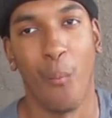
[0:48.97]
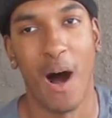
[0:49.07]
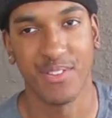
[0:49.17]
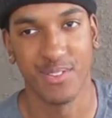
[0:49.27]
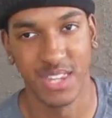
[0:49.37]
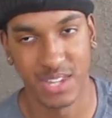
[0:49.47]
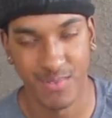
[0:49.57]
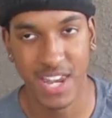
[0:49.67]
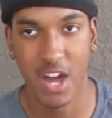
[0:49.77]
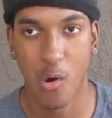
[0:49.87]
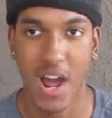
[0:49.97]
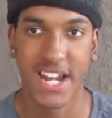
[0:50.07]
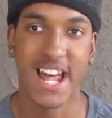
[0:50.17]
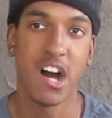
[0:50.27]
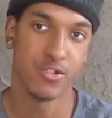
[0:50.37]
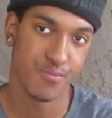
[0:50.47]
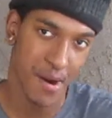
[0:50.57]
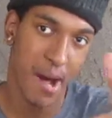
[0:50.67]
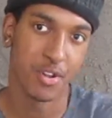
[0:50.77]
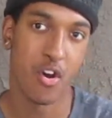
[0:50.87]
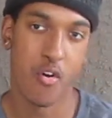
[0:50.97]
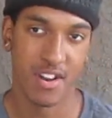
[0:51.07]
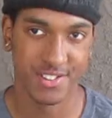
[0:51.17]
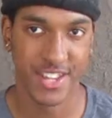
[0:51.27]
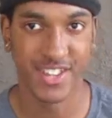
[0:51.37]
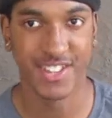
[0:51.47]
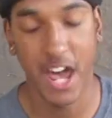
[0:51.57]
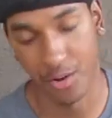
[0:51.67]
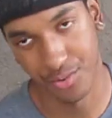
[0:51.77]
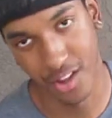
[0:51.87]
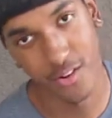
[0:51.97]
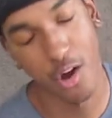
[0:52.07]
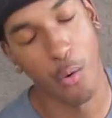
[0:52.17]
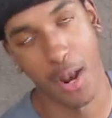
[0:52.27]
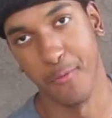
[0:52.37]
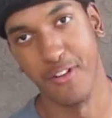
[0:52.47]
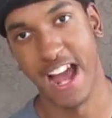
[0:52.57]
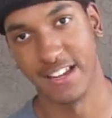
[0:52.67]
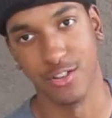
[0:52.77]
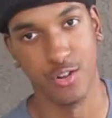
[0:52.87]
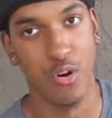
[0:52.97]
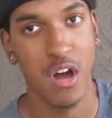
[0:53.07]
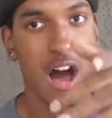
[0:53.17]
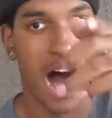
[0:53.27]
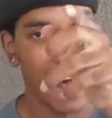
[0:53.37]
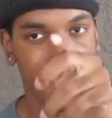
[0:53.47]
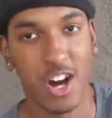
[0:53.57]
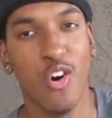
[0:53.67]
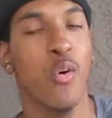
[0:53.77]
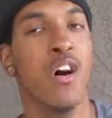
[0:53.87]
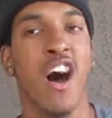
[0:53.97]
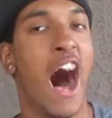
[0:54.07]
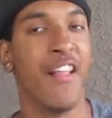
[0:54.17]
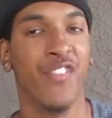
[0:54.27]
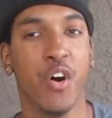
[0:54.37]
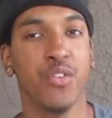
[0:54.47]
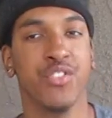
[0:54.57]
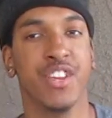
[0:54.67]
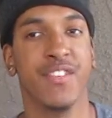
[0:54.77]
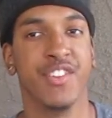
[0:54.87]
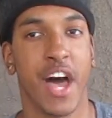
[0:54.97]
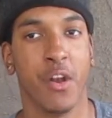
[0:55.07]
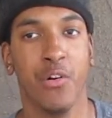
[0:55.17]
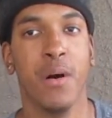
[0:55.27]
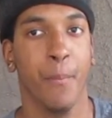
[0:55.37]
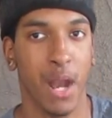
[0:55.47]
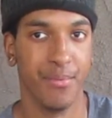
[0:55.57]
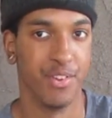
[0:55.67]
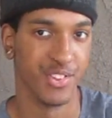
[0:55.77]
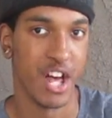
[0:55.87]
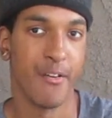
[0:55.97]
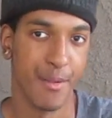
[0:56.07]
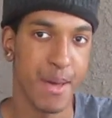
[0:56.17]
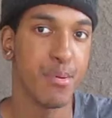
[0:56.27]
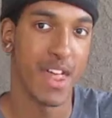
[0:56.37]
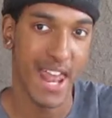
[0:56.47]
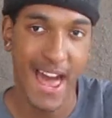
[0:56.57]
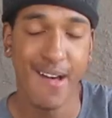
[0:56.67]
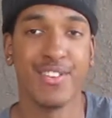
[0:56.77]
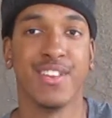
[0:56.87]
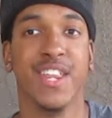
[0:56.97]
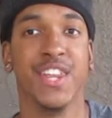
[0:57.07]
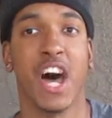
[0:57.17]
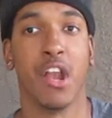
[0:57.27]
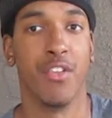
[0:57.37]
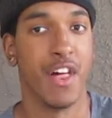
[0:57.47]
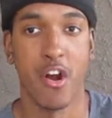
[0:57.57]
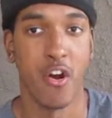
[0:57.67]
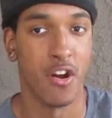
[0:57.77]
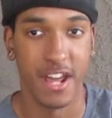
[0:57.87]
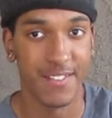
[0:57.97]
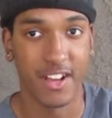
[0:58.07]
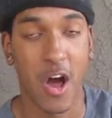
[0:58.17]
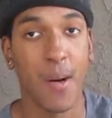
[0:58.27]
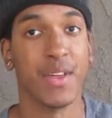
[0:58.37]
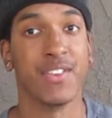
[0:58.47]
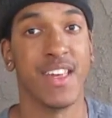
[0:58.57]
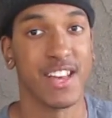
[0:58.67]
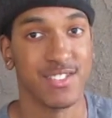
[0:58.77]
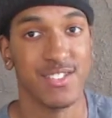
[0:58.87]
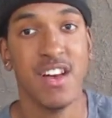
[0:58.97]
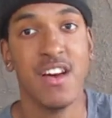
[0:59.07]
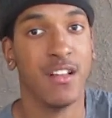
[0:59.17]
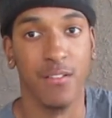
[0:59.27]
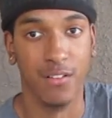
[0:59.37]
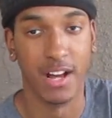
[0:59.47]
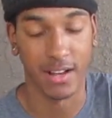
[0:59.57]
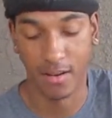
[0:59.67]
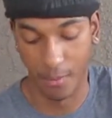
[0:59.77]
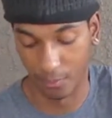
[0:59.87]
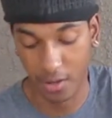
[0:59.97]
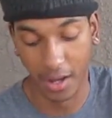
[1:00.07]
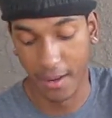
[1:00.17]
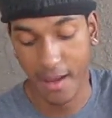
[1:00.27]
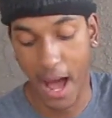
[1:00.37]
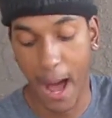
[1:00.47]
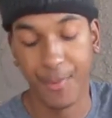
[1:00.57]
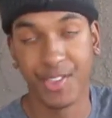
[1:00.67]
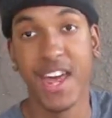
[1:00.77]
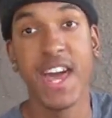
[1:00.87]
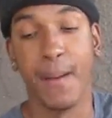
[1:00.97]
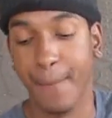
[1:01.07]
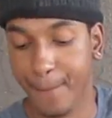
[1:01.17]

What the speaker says: Watching this video right now, you probably already seen the title, so you know what I'm reacting to. I know you've seen the title, but I'm just telling the people that haven't seen the title, that aren't in the comments section, look, I'm gonna say it.